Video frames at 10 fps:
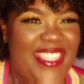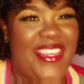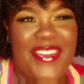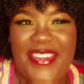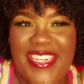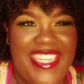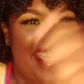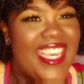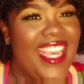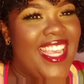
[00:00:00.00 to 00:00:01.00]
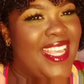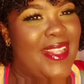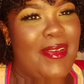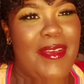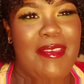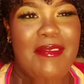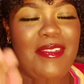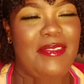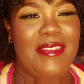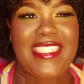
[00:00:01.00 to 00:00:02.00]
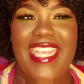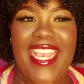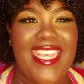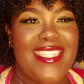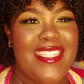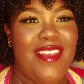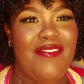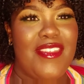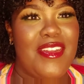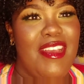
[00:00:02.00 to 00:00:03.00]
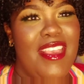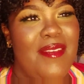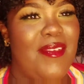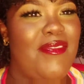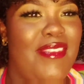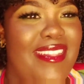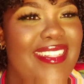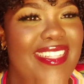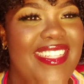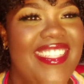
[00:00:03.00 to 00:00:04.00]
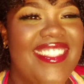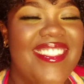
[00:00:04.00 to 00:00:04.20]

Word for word: you already, you know, you already wash your hair and stuff, you know, I feel,